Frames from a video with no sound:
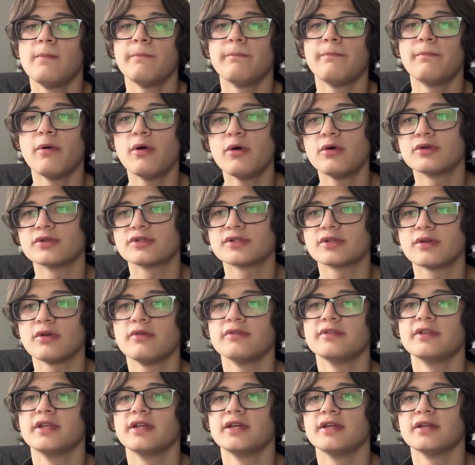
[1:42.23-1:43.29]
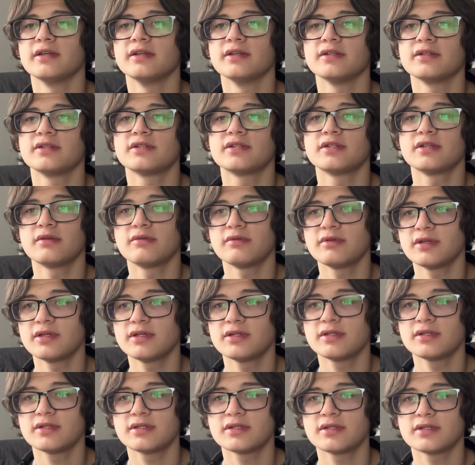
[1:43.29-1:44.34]
Both of the
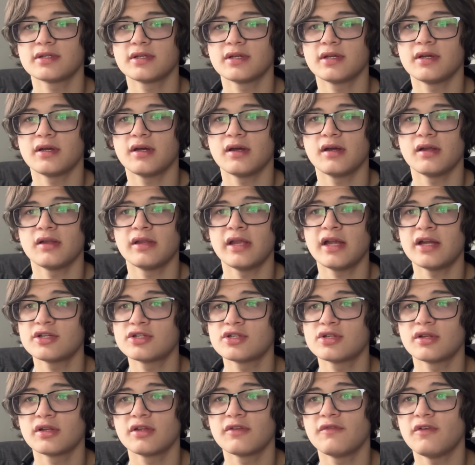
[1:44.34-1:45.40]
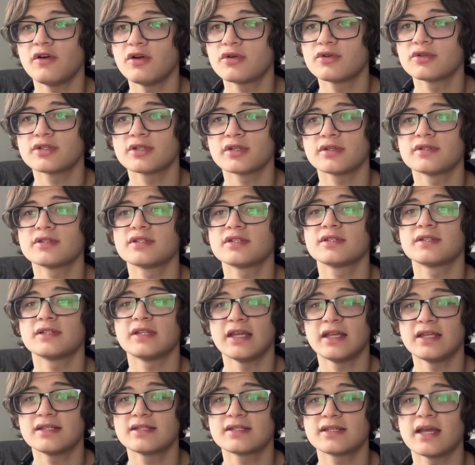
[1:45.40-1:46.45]
theories largely focus on
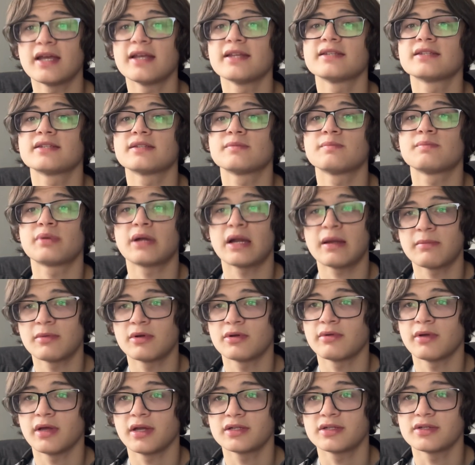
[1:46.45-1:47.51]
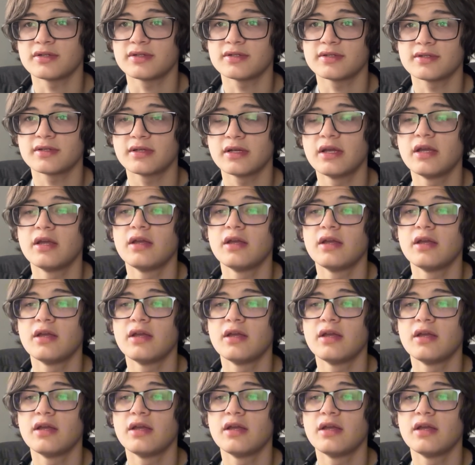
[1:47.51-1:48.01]
states as primary actors,